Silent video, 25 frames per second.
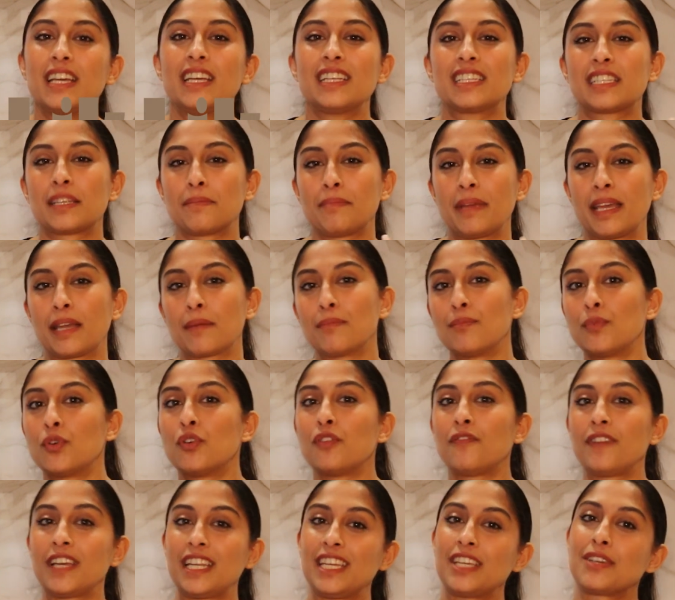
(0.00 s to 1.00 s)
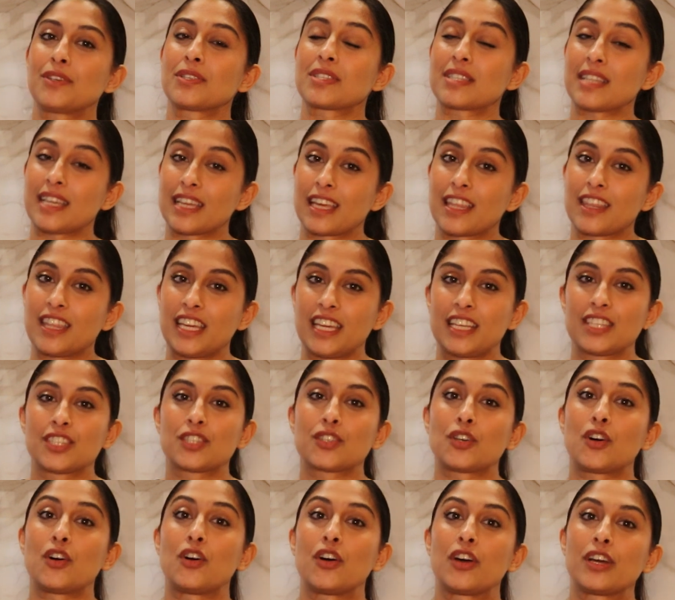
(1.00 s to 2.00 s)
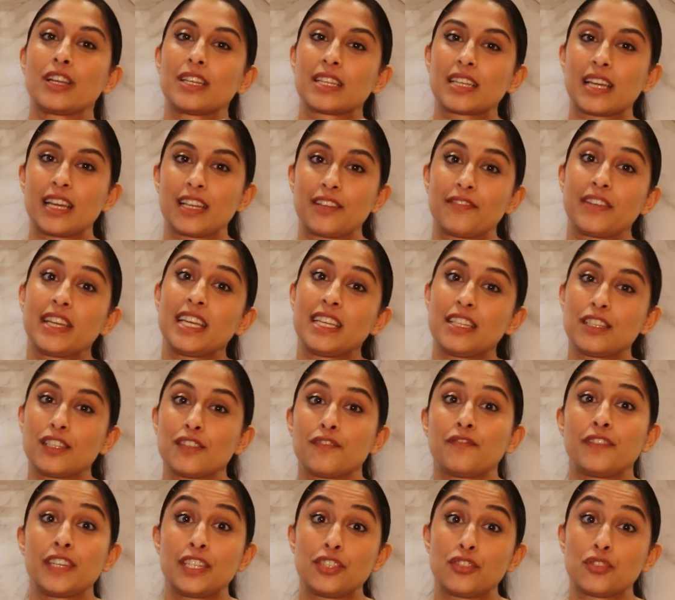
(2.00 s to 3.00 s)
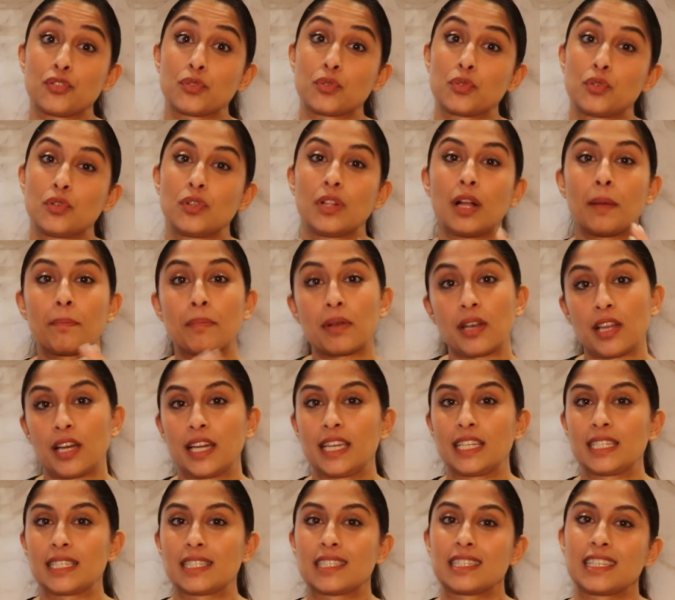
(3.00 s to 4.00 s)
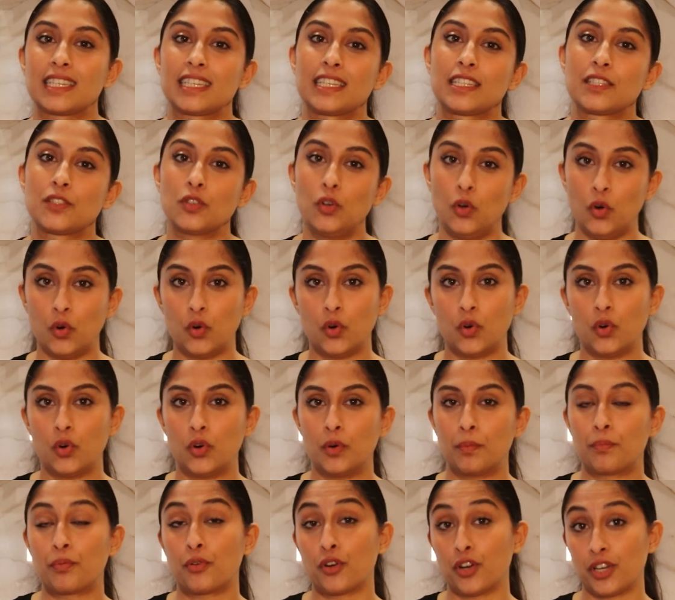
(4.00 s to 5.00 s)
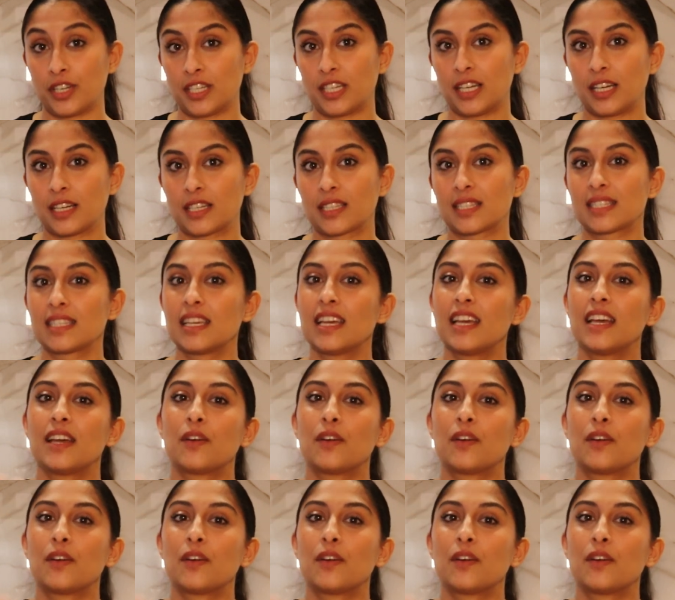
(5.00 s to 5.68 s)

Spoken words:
to make more videos like this on kind of individual appliances or products